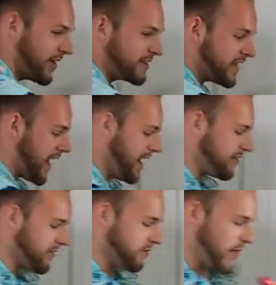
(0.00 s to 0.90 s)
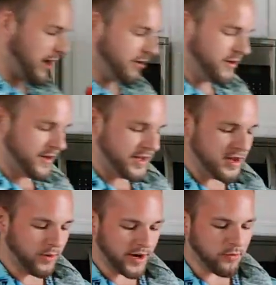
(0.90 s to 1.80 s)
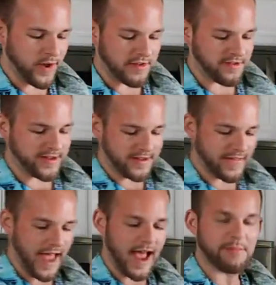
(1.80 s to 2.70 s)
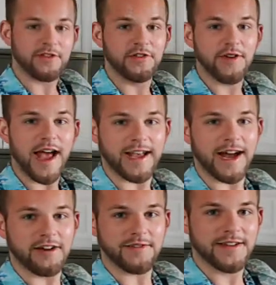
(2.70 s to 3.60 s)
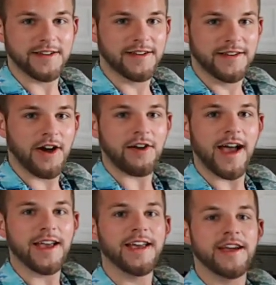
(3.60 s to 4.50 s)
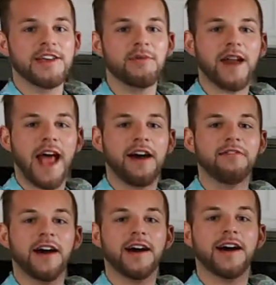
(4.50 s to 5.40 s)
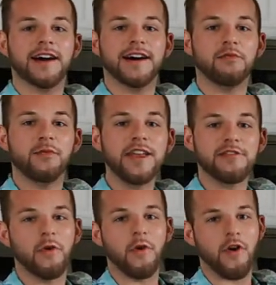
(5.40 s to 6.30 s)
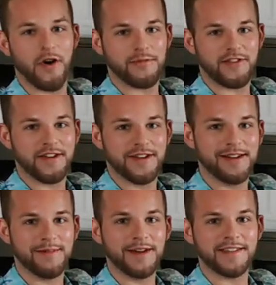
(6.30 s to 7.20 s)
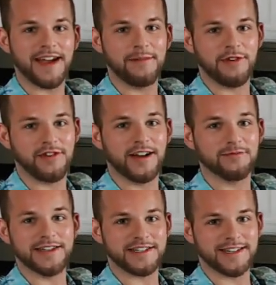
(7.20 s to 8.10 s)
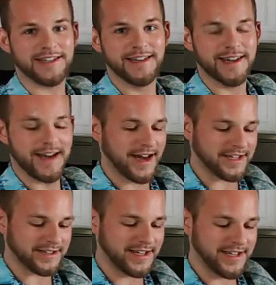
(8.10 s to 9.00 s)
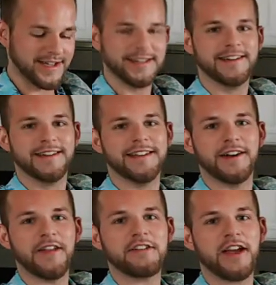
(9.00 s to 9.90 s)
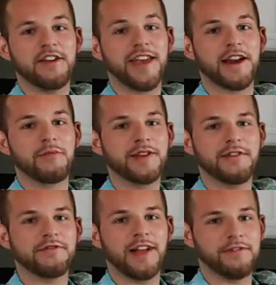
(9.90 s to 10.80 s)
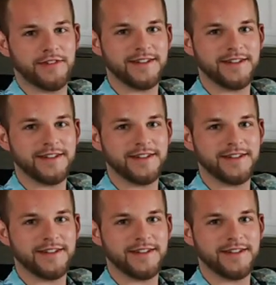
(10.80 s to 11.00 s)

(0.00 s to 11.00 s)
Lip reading: to eggs as well. You want to whisk the absolute heck out of them, okay? You want to have weak forearms by the time you're done whisking. Honestly, you know, that's how you get it really fluffy.